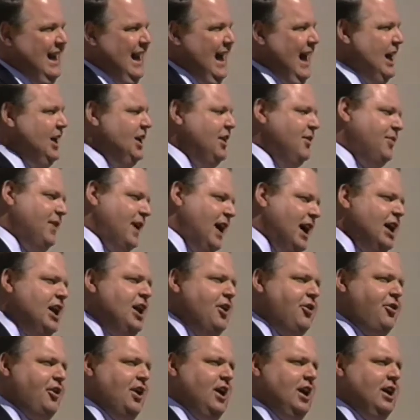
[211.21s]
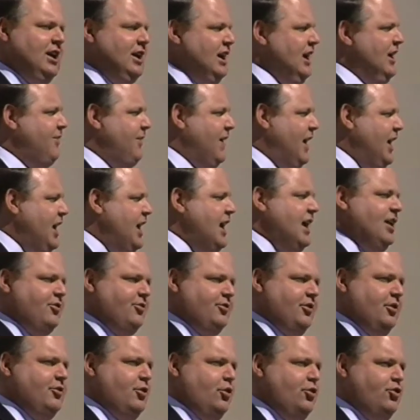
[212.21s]
And if anything, if any
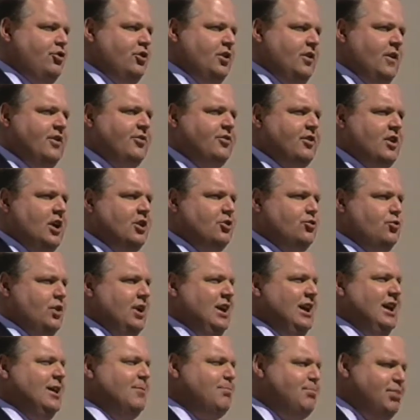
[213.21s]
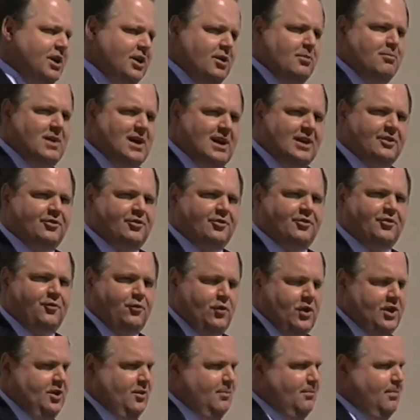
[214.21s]
institution in this country epitomizes
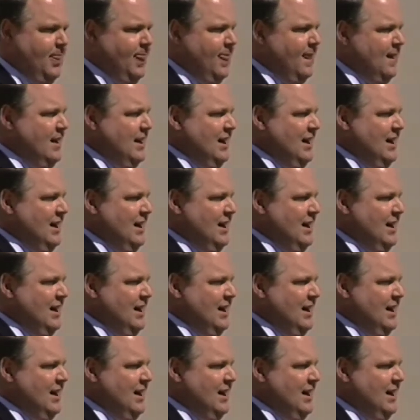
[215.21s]
freedom